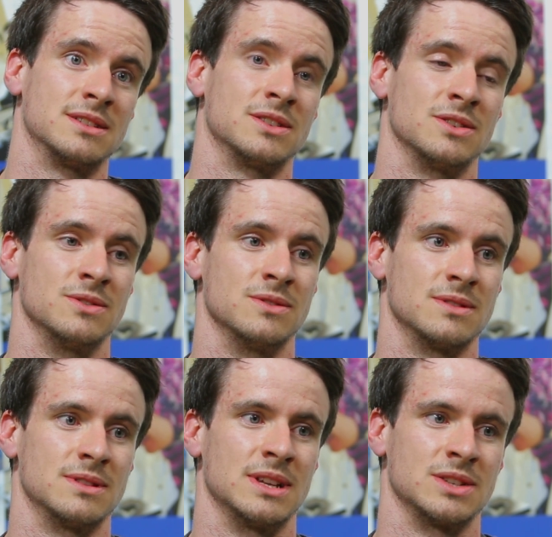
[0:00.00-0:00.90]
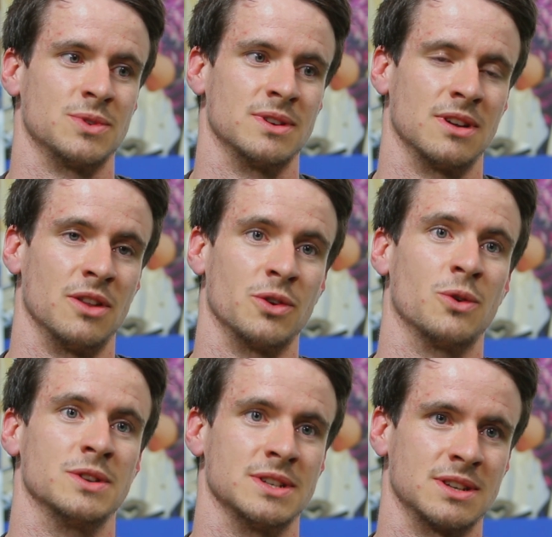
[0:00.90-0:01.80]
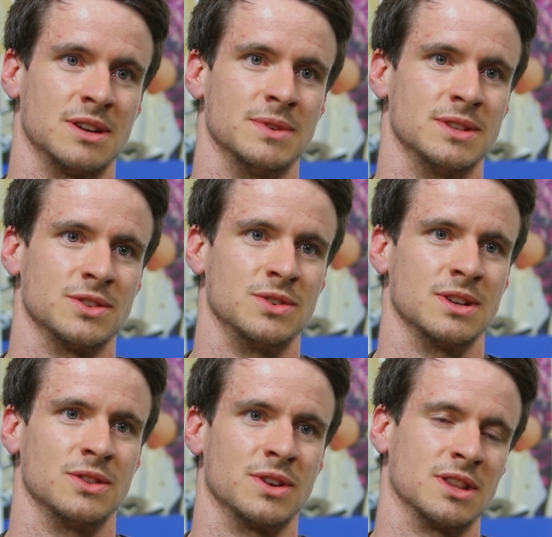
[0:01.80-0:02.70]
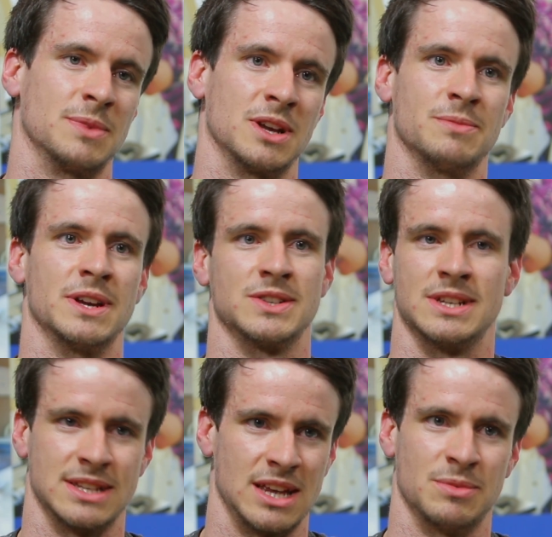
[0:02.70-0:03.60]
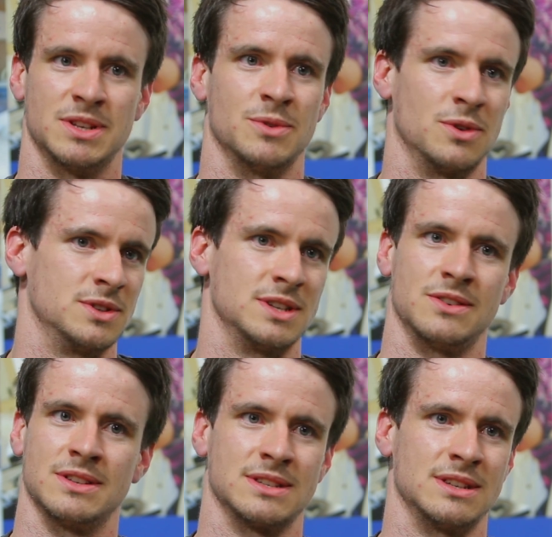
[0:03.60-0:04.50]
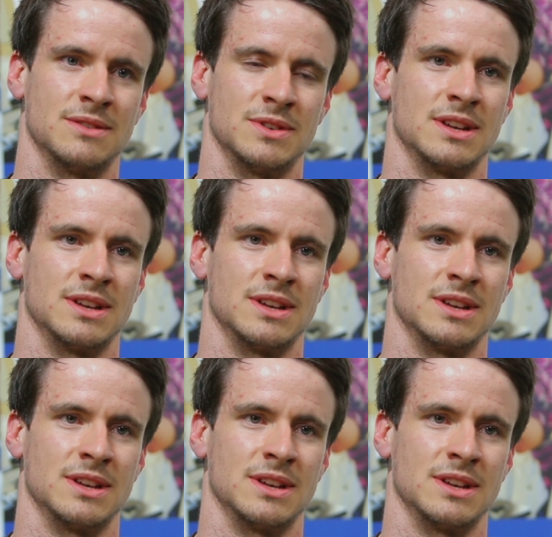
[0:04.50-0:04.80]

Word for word: So that's where the other courses come in, so you can look at the bigger picture, you can see epidemiology, you can see